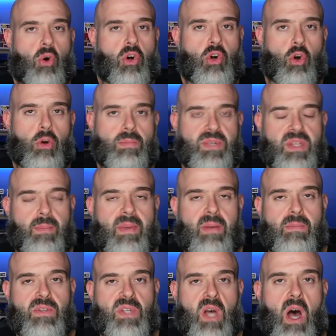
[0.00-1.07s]
groups to be
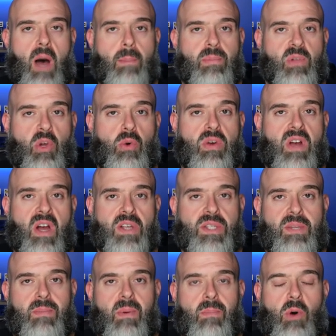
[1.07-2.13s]
able to upload
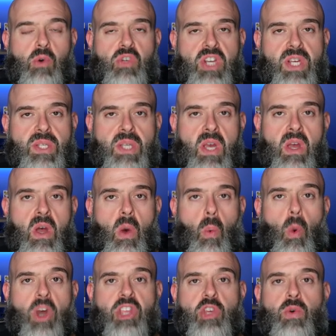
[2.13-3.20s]
custom emojis,
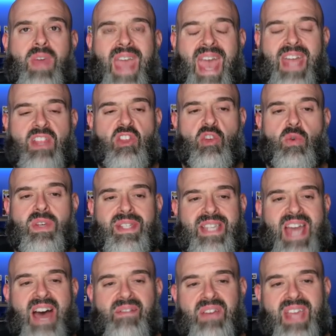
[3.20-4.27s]
what you can do is
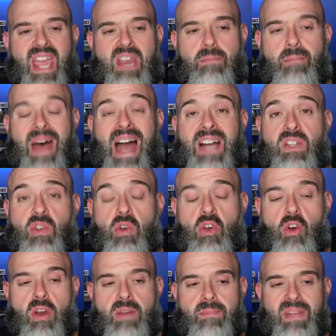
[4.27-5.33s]
navigate back to
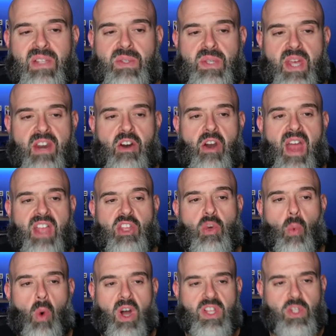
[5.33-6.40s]
your admin center, and you
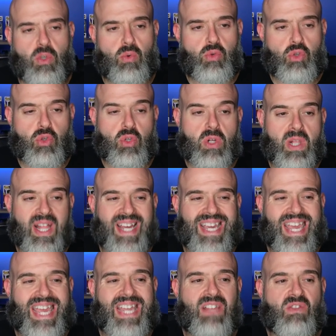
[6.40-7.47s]
want to click
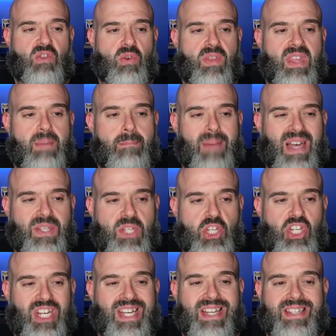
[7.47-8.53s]
into the
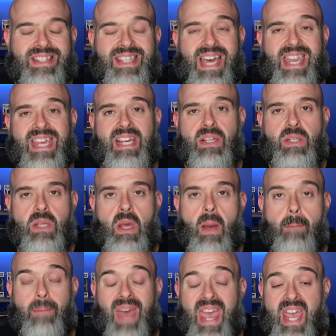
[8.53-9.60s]
messaging settings
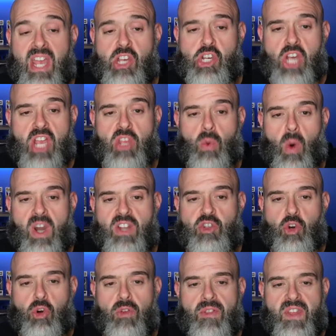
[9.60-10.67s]
page, and you want to
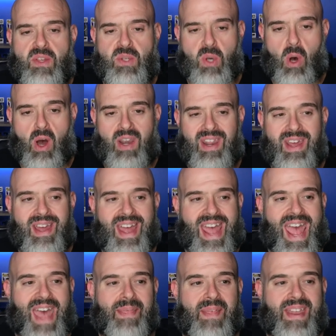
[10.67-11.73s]
turn this on.
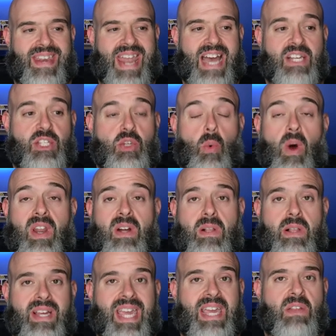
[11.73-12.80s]
And then next you want to
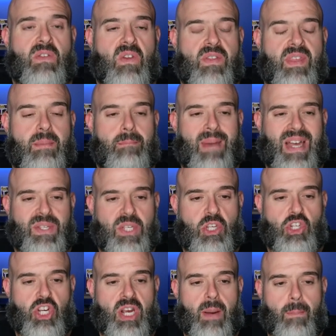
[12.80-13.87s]
click into the
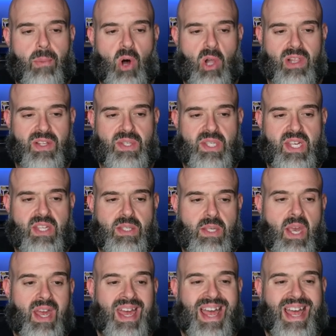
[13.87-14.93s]
messaging policies.
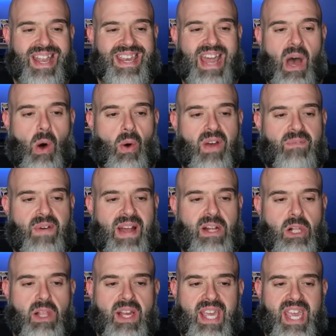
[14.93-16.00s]
Now, if I
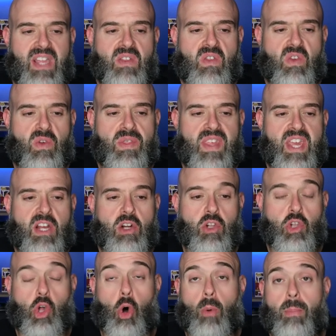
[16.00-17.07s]
click into the
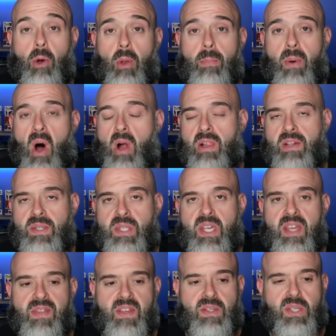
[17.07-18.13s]
global
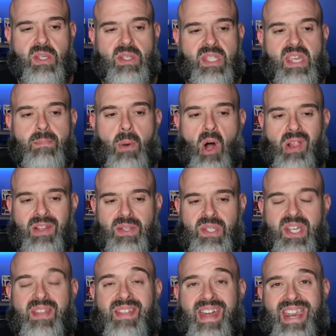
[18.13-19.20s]
policy, this is the
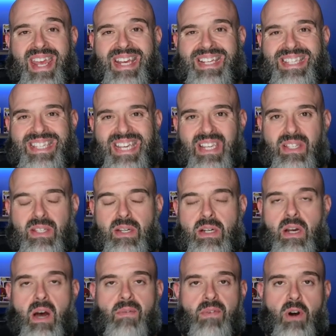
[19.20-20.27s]
policy that exists to
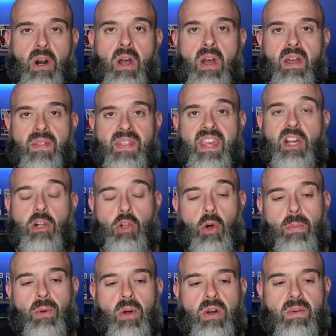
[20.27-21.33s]
cover the
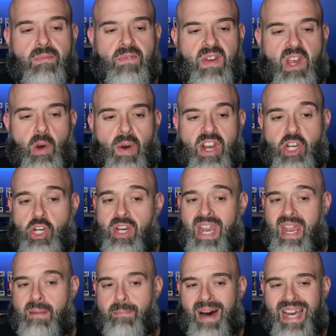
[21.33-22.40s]
global configuration
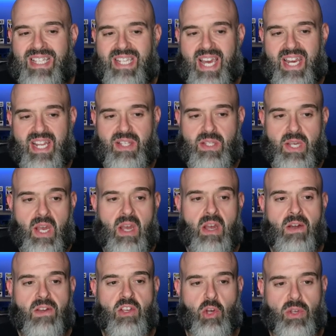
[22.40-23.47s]
in my tenant.
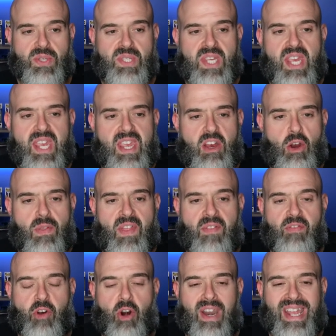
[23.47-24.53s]
You'll see here
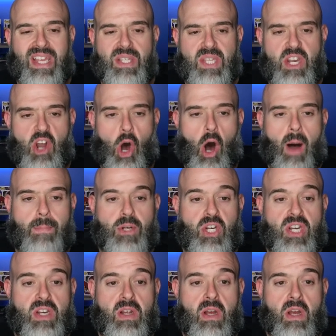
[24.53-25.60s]
that there is an
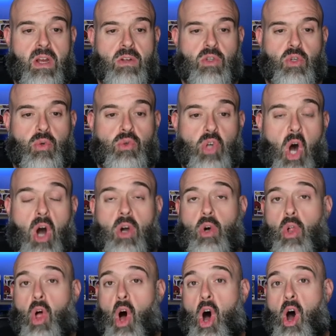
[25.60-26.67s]
option to
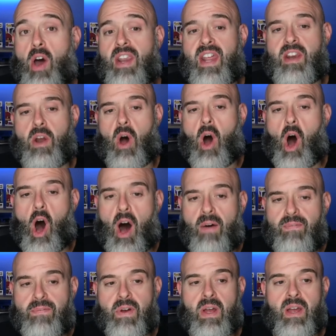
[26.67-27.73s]
toggle on and
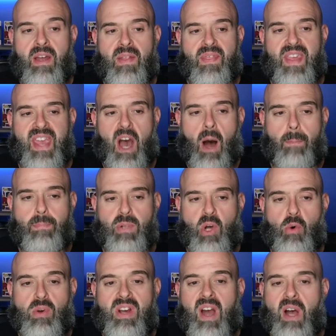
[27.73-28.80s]
off the
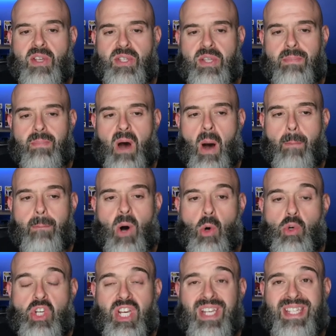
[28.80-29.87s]
upload custom
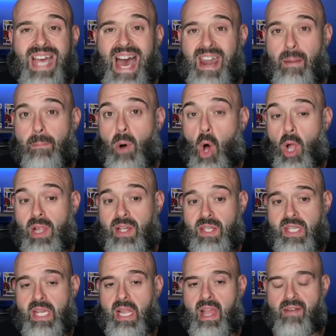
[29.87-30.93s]
emojis at a
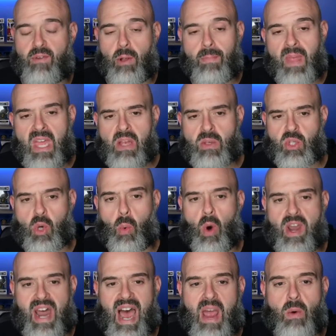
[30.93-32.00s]
policy level. So
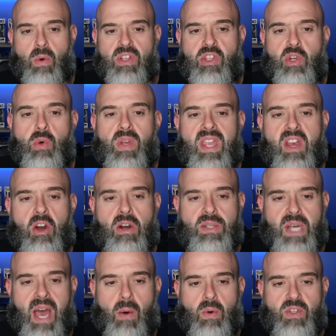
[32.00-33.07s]
what I would do here
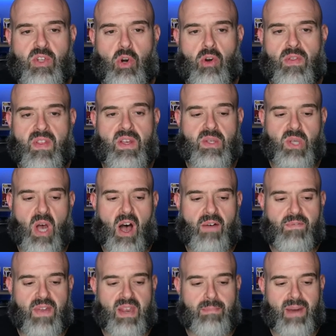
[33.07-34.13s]
is I would turn this
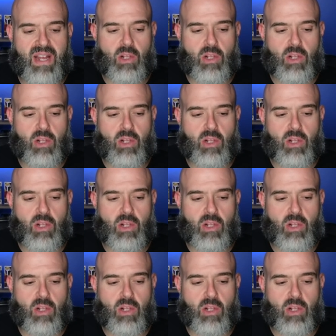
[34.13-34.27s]
off in my